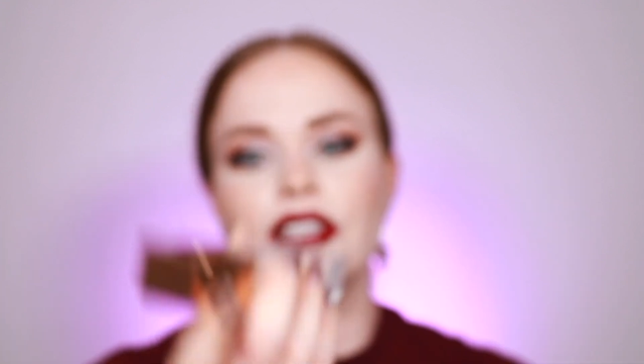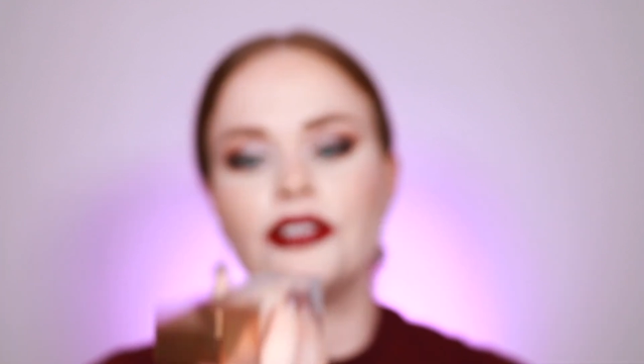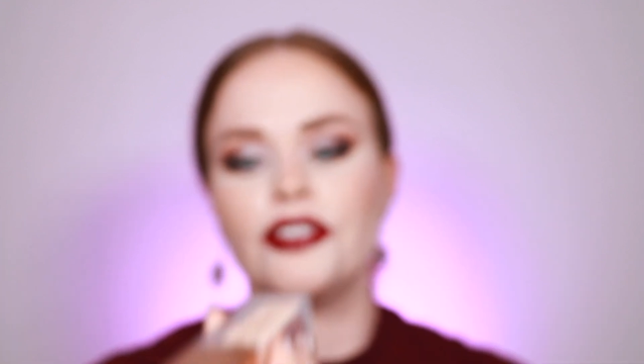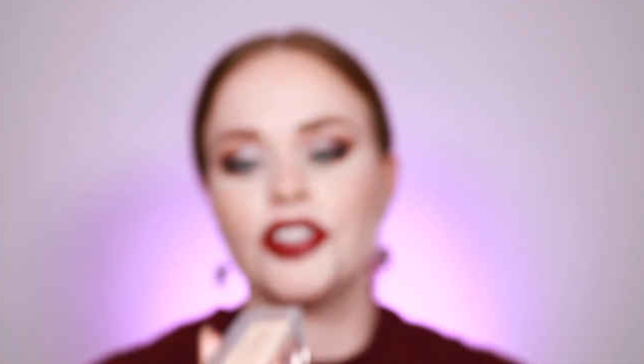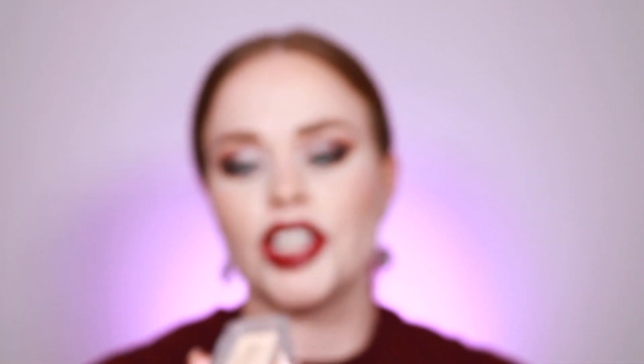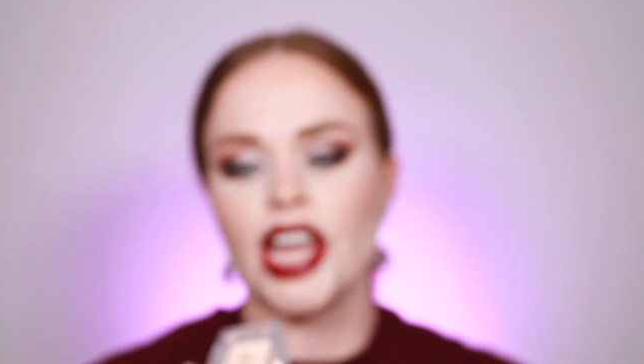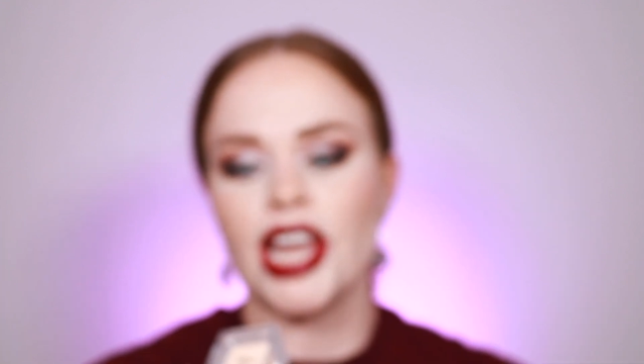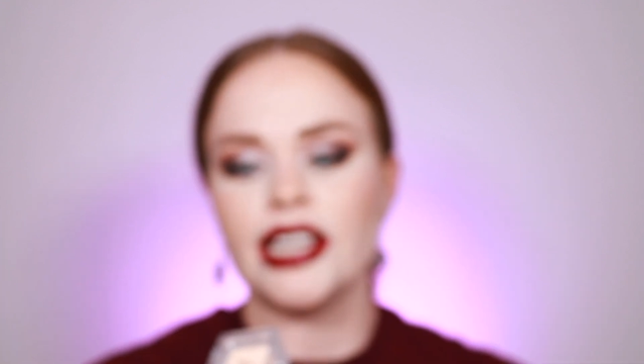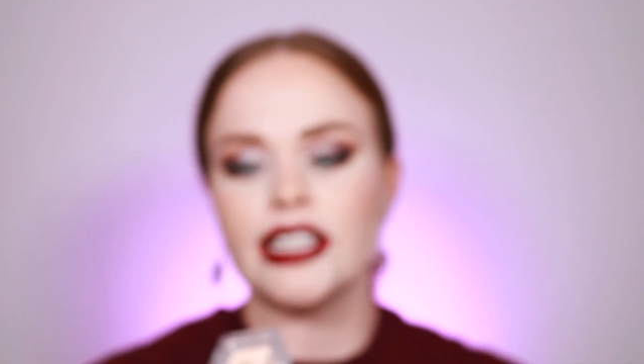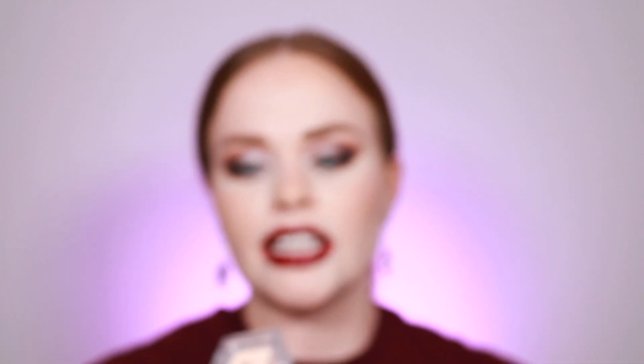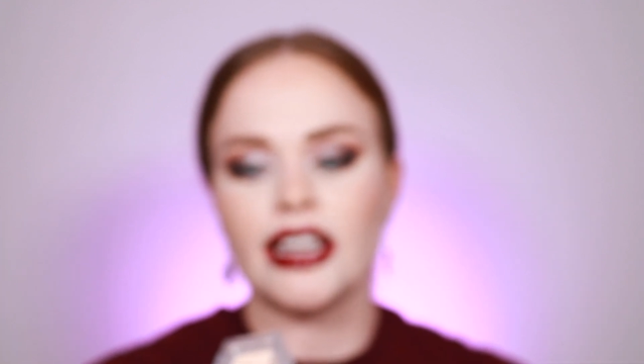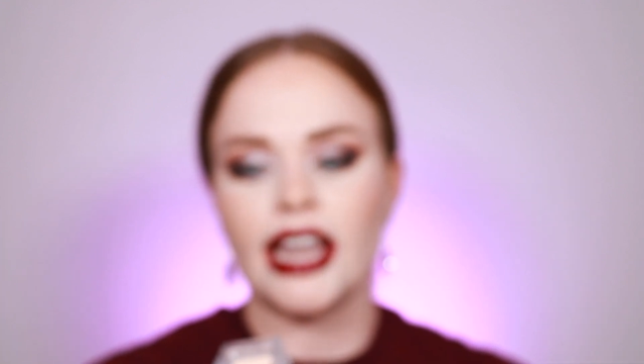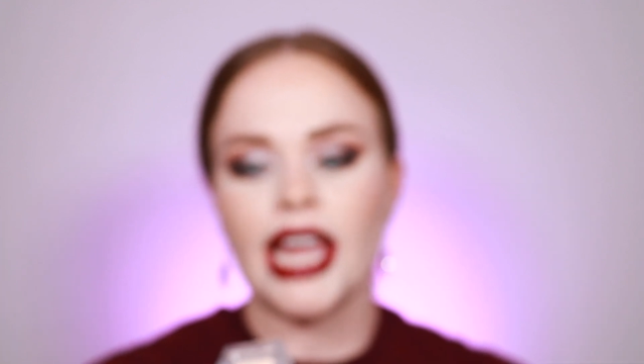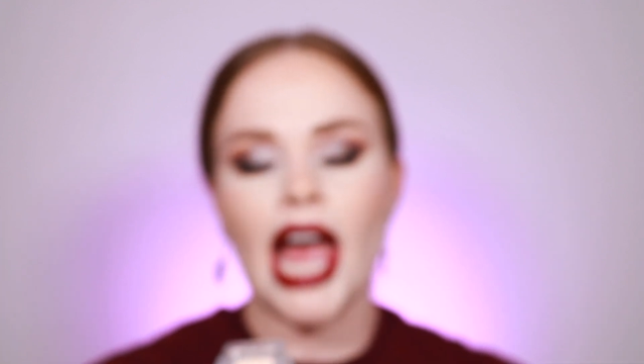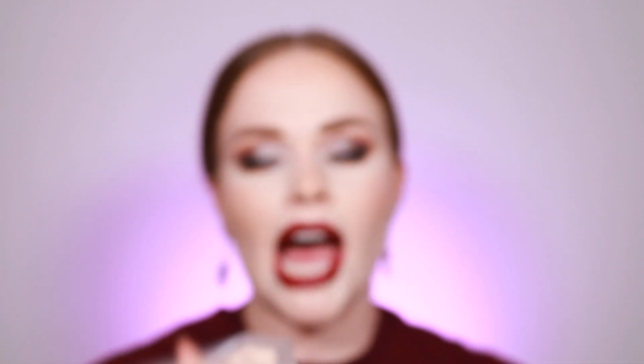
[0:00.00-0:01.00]
The shade that
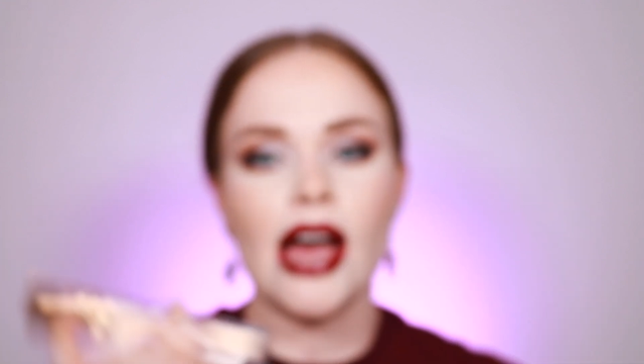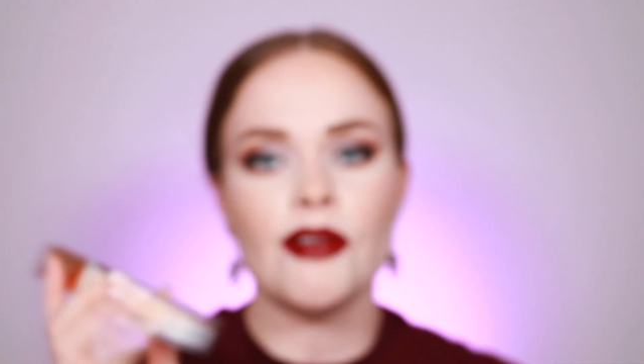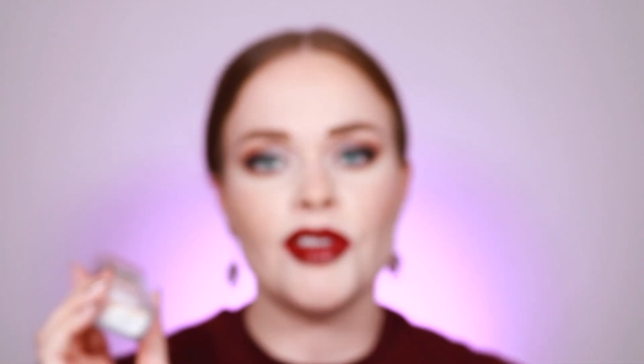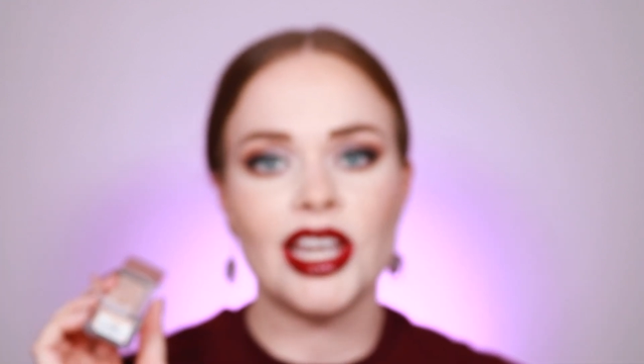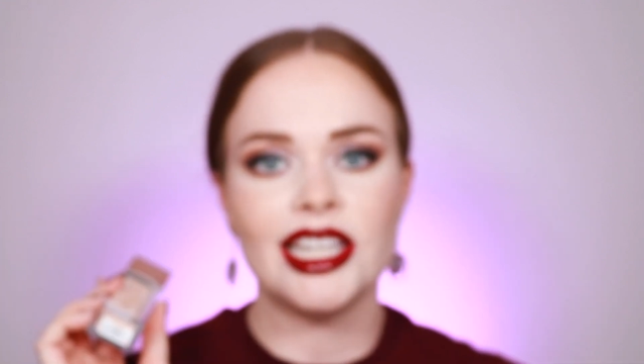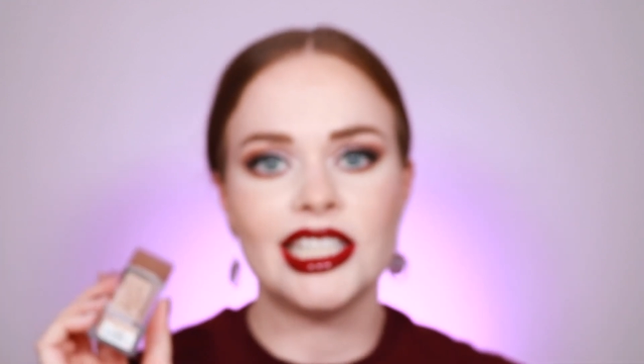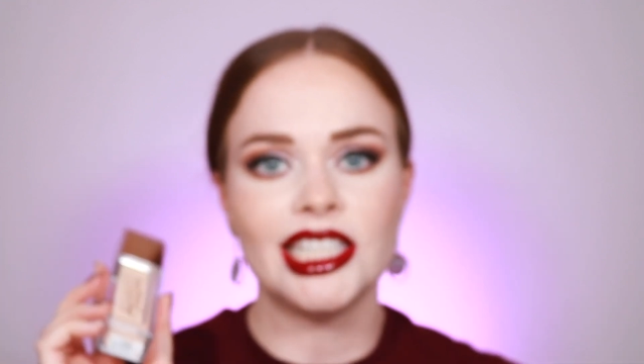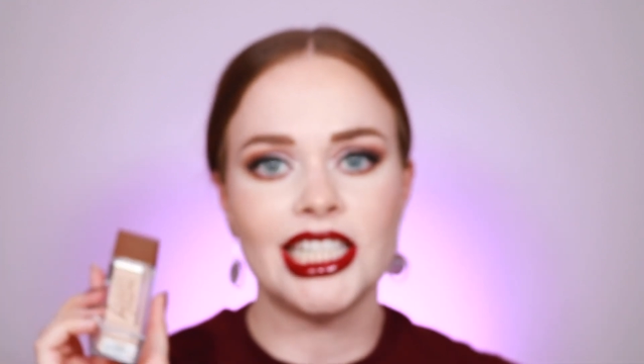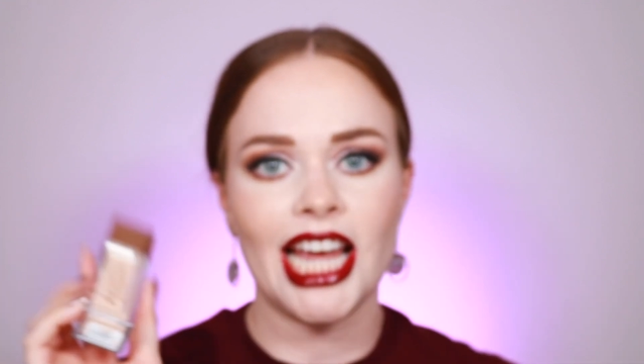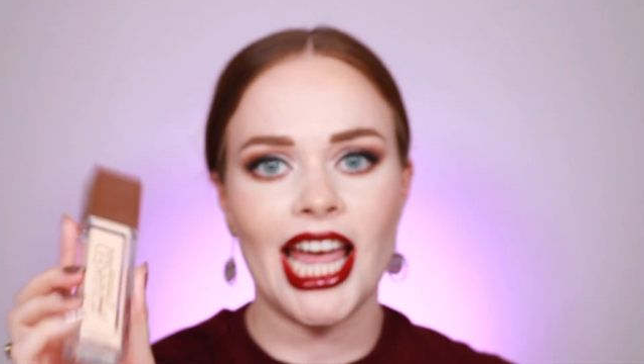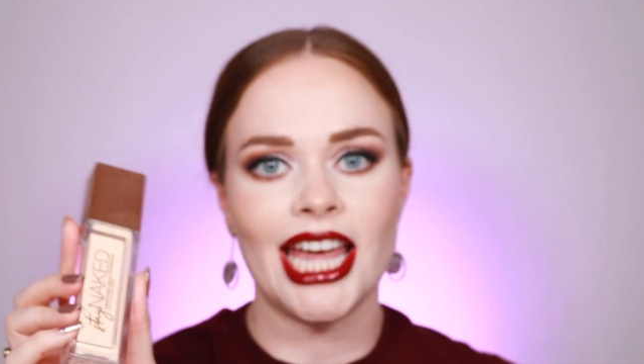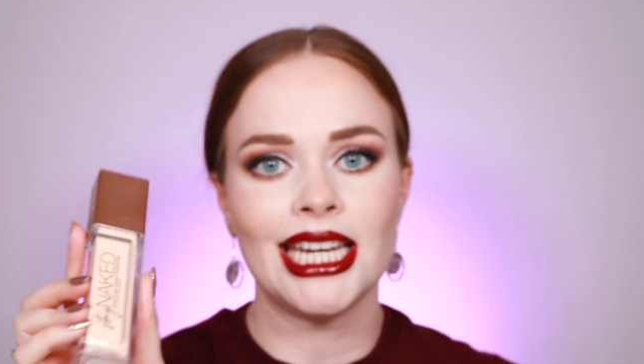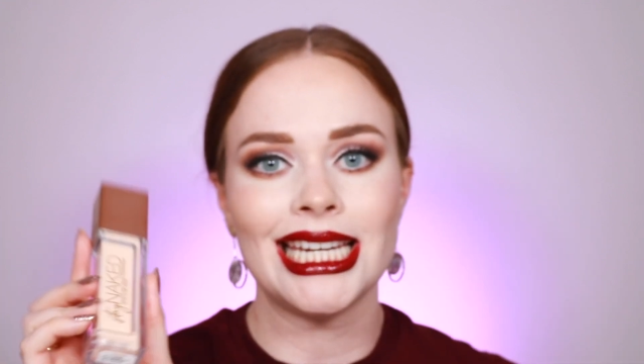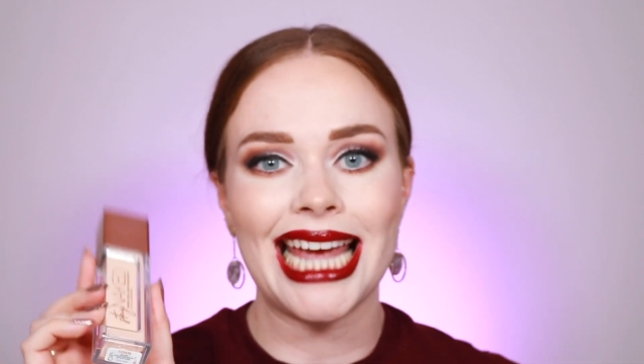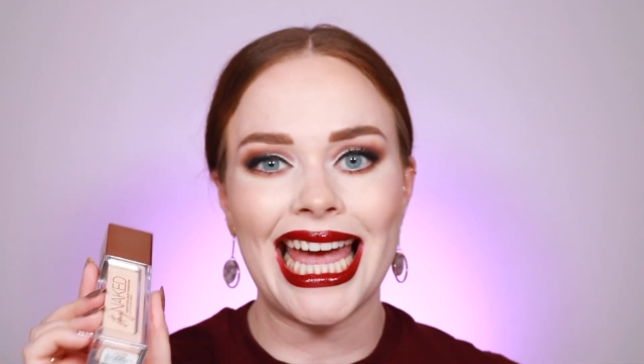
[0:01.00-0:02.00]
I have is
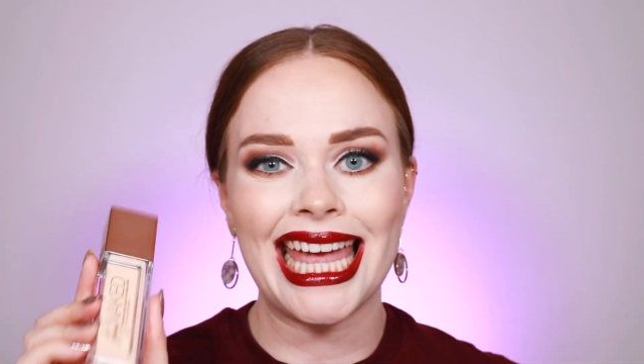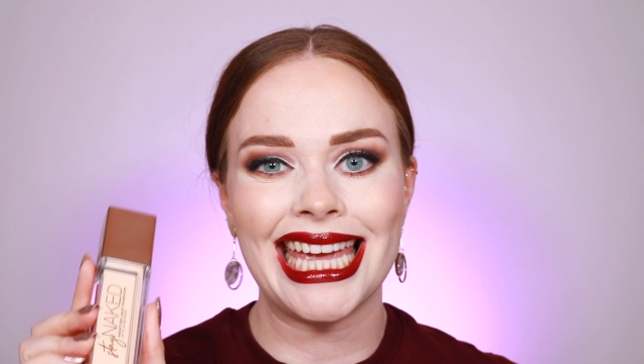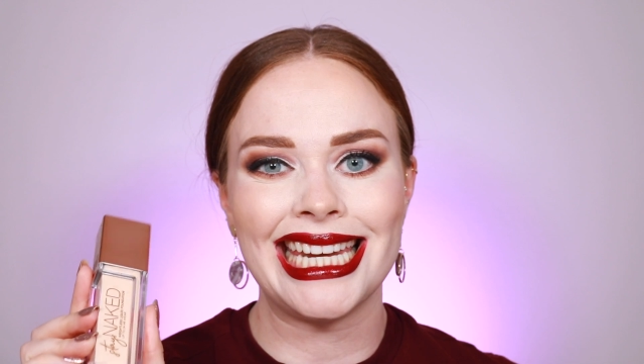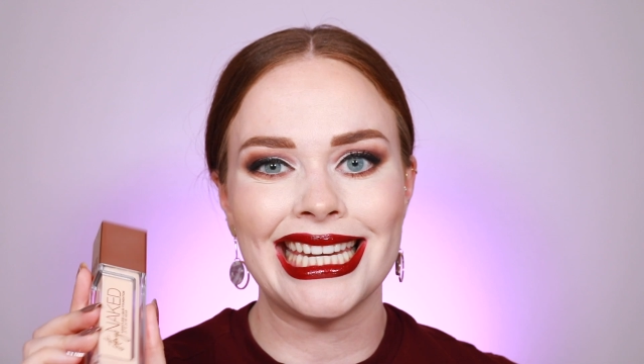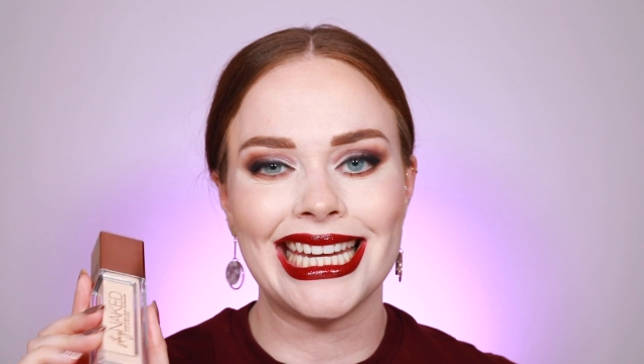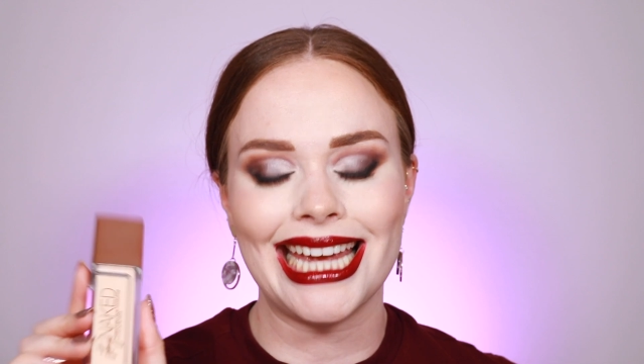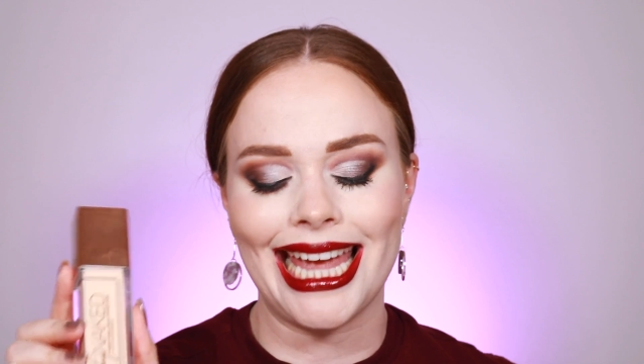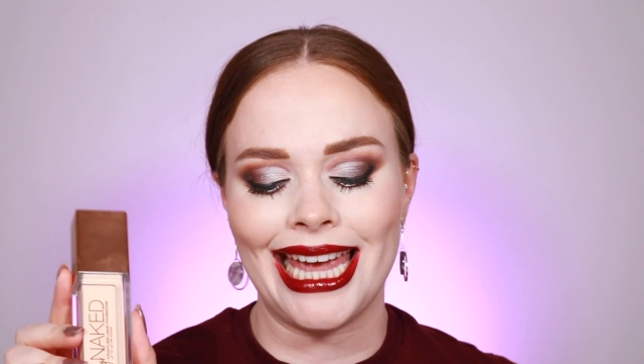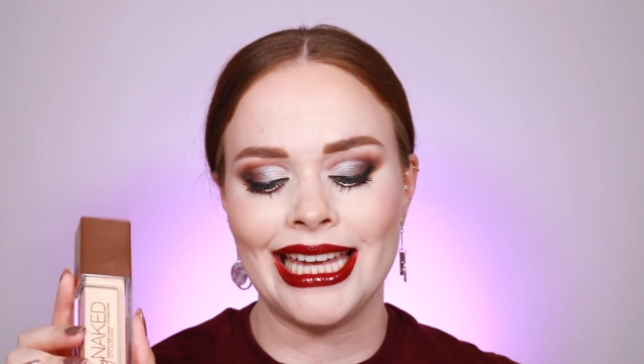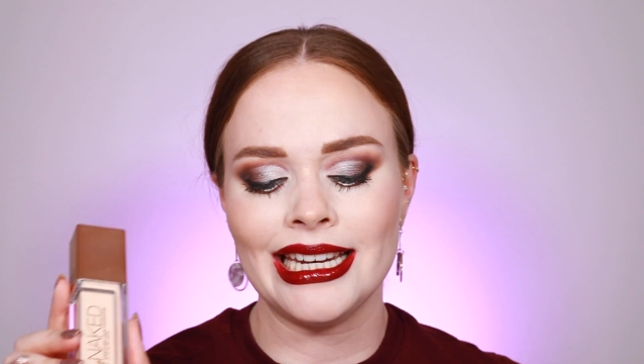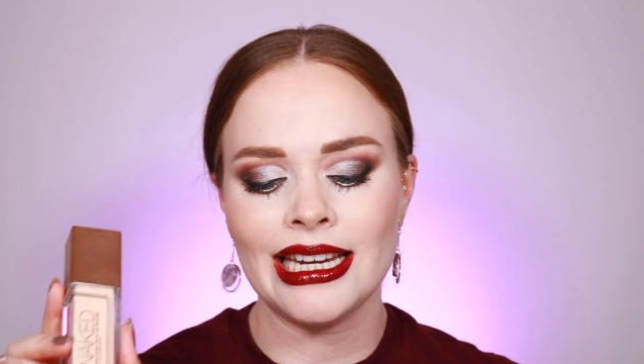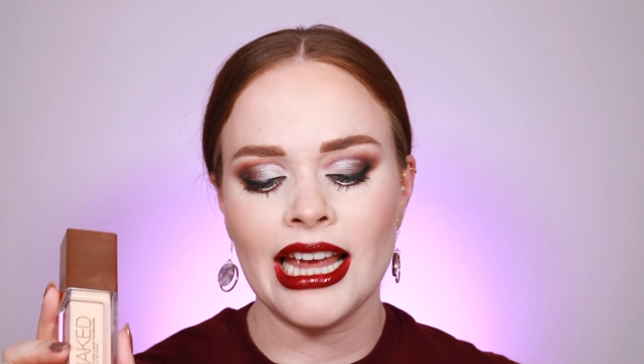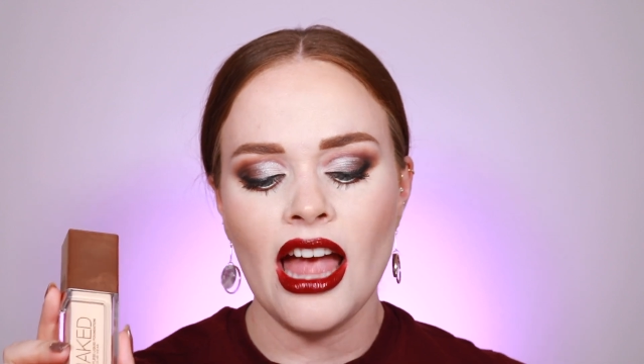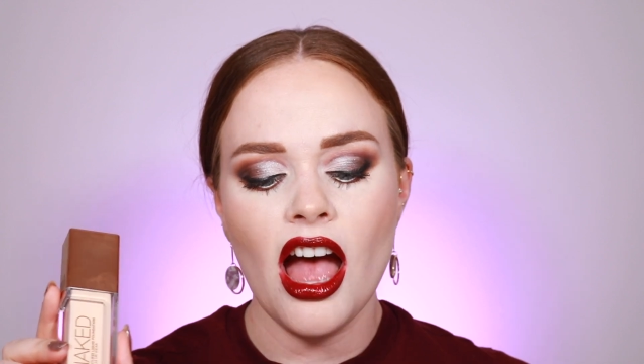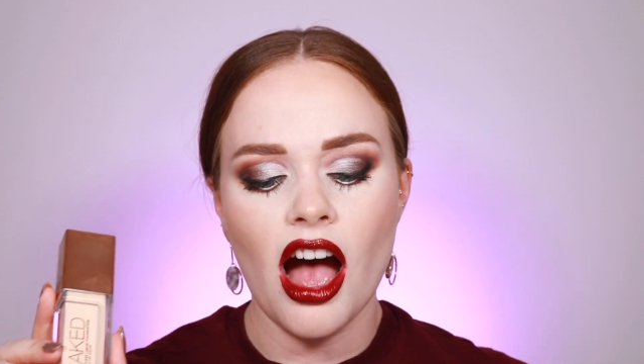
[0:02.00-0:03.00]

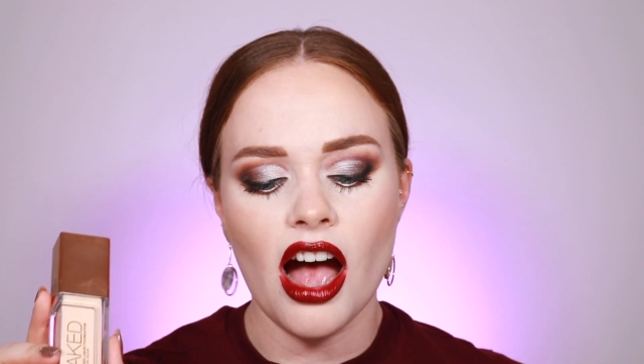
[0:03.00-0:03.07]
10NN.